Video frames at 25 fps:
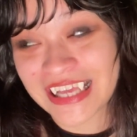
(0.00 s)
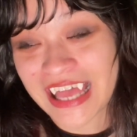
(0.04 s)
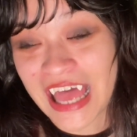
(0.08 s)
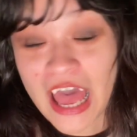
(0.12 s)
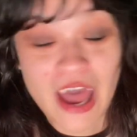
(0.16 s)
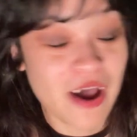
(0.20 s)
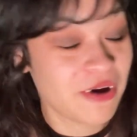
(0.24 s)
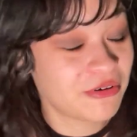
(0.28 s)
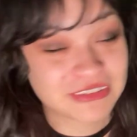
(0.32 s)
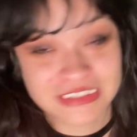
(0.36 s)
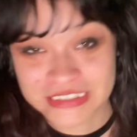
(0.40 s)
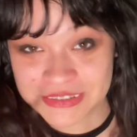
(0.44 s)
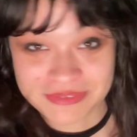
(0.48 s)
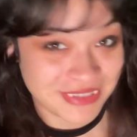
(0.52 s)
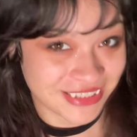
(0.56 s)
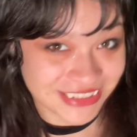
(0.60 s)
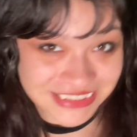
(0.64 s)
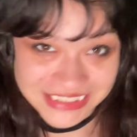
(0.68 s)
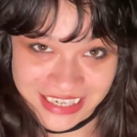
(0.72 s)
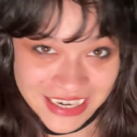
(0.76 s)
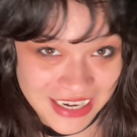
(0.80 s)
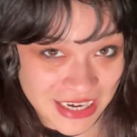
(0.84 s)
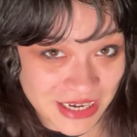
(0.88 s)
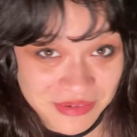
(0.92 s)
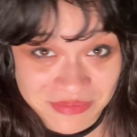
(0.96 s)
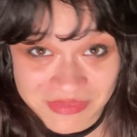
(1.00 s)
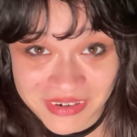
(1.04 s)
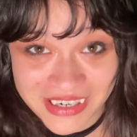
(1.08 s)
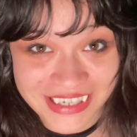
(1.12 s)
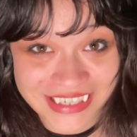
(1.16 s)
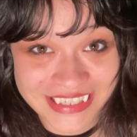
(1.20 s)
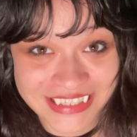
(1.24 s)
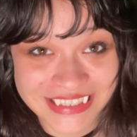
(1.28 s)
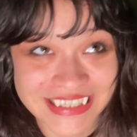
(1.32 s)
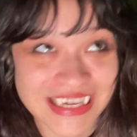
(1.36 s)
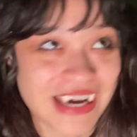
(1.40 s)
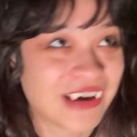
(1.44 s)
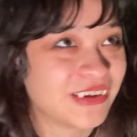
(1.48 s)
hours of my time
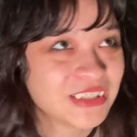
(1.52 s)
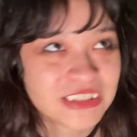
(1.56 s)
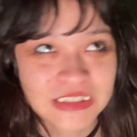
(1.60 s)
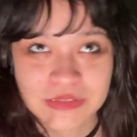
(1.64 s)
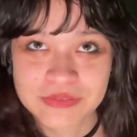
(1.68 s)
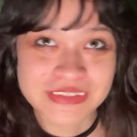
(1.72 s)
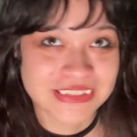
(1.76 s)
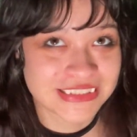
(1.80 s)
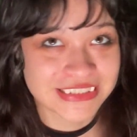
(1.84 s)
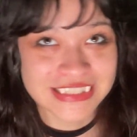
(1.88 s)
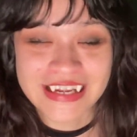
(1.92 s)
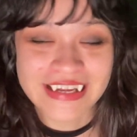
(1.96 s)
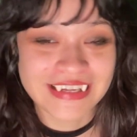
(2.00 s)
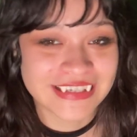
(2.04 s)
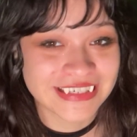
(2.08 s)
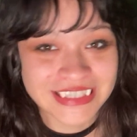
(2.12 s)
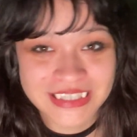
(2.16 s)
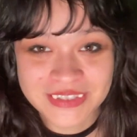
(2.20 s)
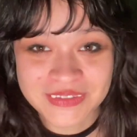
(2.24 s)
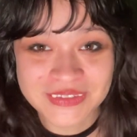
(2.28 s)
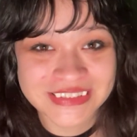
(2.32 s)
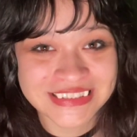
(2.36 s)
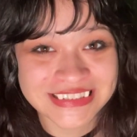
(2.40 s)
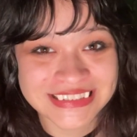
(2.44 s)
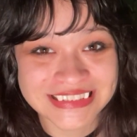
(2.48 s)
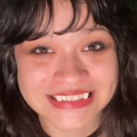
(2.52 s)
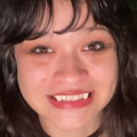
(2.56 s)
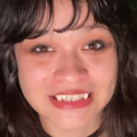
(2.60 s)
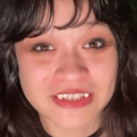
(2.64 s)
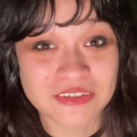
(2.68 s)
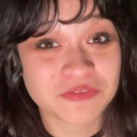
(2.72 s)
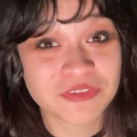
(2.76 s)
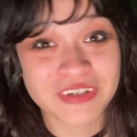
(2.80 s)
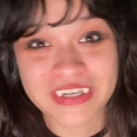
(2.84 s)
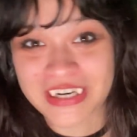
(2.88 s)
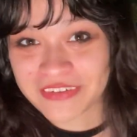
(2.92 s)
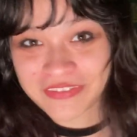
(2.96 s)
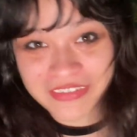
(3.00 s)
on countless personality quizzes
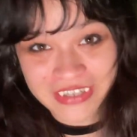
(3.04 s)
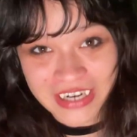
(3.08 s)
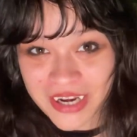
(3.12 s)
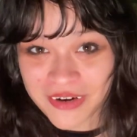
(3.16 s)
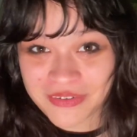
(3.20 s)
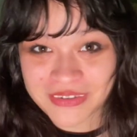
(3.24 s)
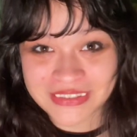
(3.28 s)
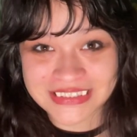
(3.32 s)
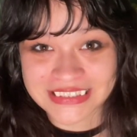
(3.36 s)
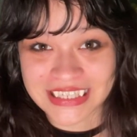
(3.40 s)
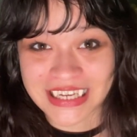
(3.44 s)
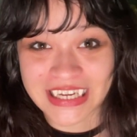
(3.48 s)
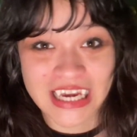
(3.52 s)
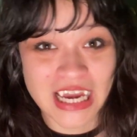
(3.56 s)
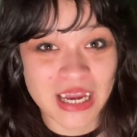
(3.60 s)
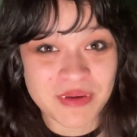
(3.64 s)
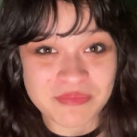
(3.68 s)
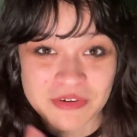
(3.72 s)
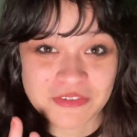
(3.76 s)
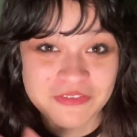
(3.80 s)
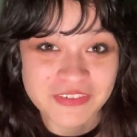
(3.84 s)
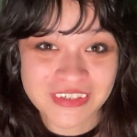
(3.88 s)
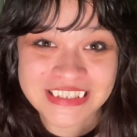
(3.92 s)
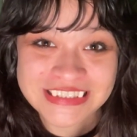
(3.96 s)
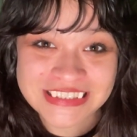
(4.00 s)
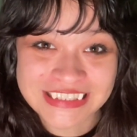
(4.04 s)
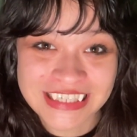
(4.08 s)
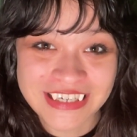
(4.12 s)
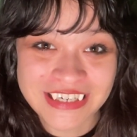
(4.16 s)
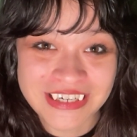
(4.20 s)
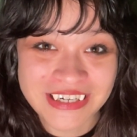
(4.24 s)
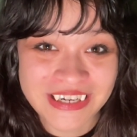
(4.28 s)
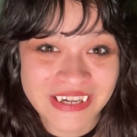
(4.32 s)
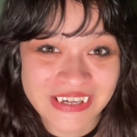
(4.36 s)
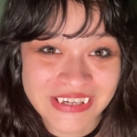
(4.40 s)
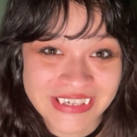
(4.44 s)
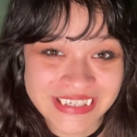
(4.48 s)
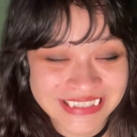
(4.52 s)
of whatever I was like
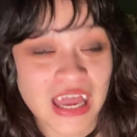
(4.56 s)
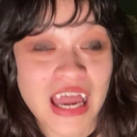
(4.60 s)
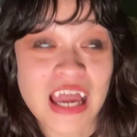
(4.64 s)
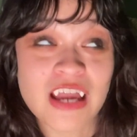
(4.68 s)
hyperfixated on.